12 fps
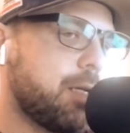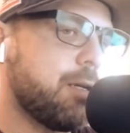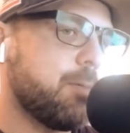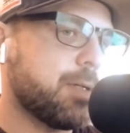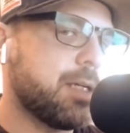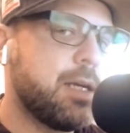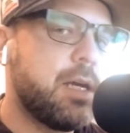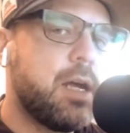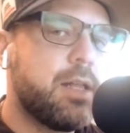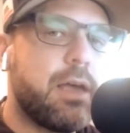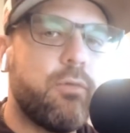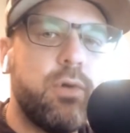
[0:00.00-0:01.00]
tips
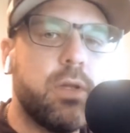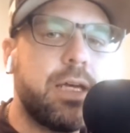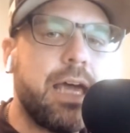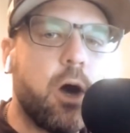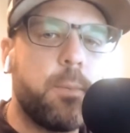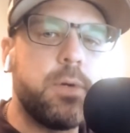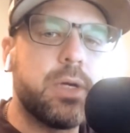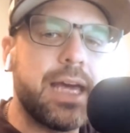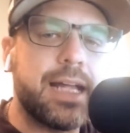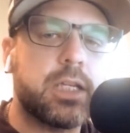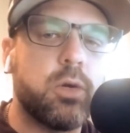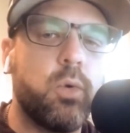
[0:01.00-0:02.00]
that really help you
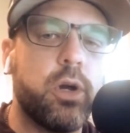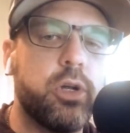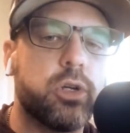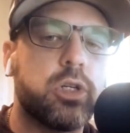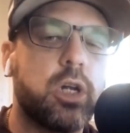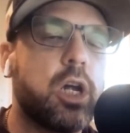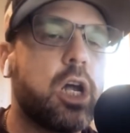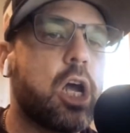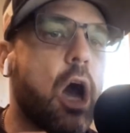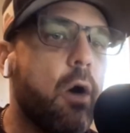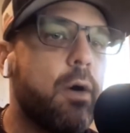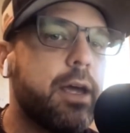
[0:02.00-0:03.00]
get to where you're
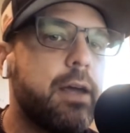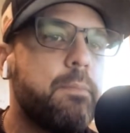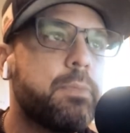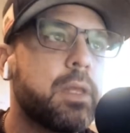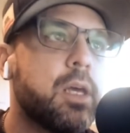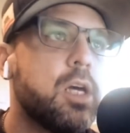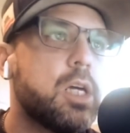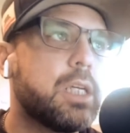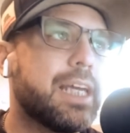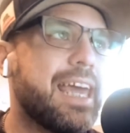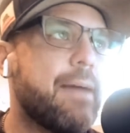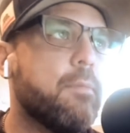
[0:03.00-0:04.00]
going
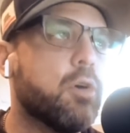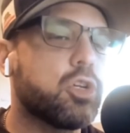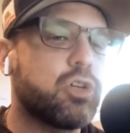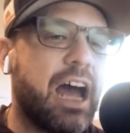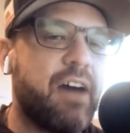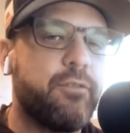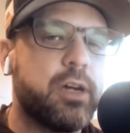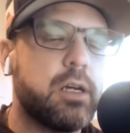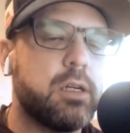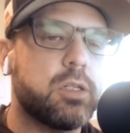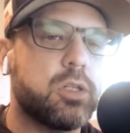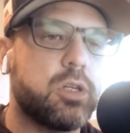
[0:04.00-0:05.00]
to get more
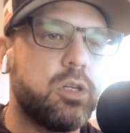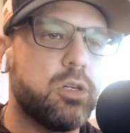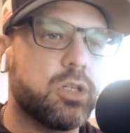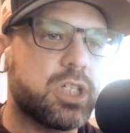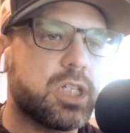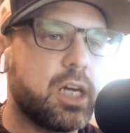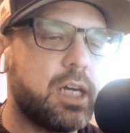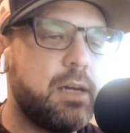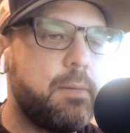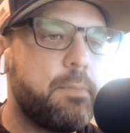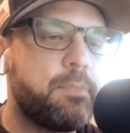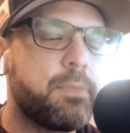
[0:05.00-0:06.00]
traffic to your
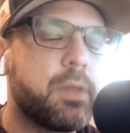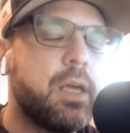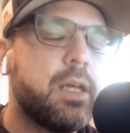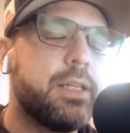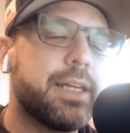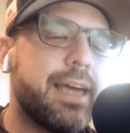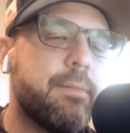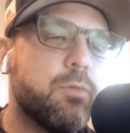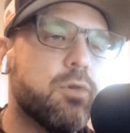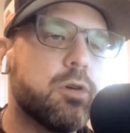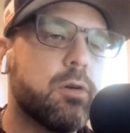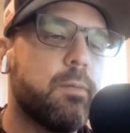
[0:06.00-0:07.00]
site, to get
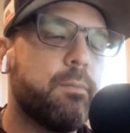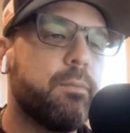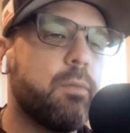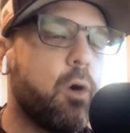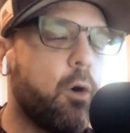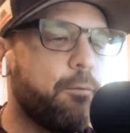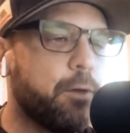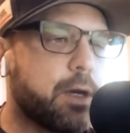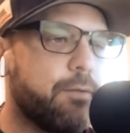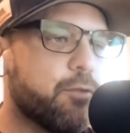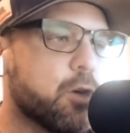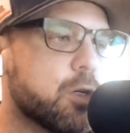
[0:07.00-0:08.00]
more hopefully
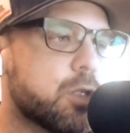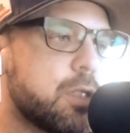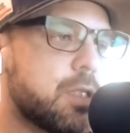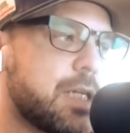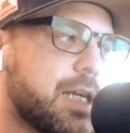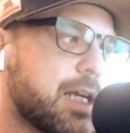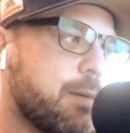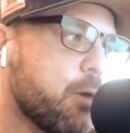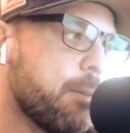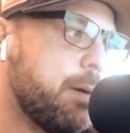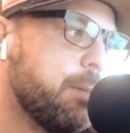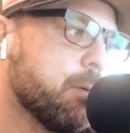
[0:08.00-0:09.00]
conversions, and to get
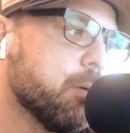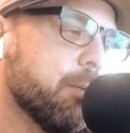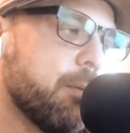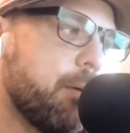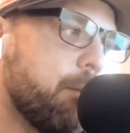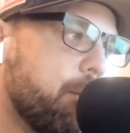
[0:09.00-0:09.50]
more people